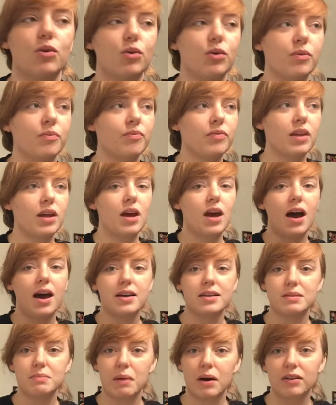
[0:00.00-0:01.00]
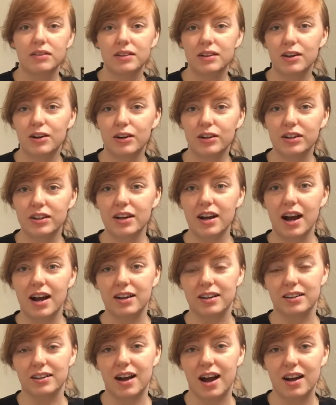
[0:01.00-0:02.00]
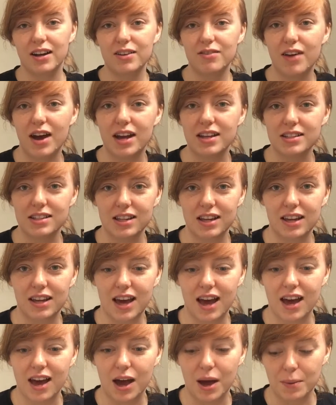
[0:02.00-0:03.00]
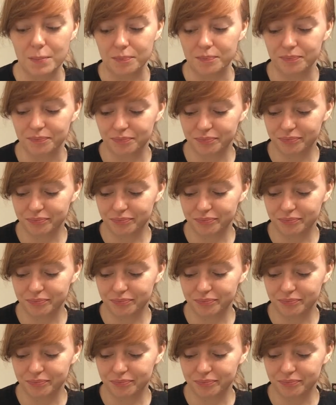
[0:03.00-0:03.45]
Cool. I smelled it earlier, and it kind of has like a